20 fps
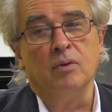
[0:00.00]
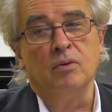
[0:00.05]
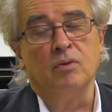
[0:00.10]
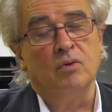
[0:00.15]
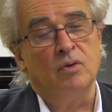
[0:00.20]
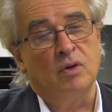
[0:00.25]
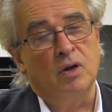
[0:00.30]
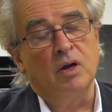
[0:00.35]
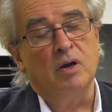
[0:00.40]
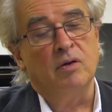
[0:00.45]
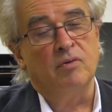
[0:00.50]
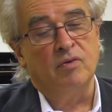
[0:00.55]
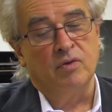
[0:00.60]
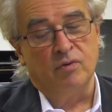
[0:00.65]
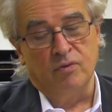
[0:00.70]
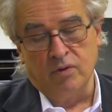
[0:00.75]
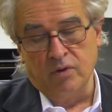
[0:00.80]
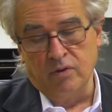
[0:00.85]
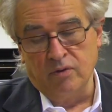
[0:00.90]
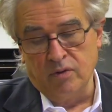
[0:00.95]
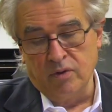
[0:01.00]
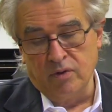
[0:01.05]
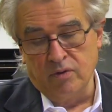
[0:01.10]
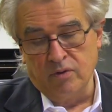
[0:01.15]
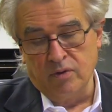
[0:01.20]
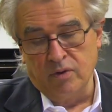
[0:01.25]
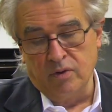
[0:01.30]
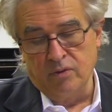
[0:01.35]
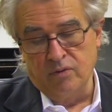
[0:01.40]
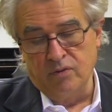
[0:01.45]
to have
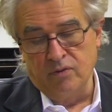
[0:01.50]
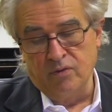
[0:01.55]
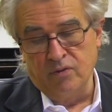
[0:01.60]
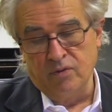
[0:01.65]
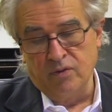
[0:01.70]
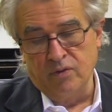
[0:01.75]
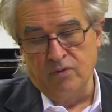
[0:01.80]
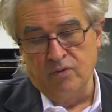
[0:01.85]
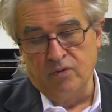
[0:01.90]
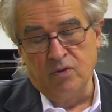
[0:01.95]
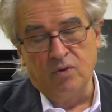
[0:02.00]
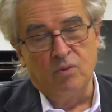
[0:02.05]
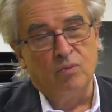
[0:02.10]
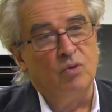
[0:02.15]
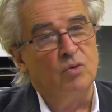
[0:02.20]
if you're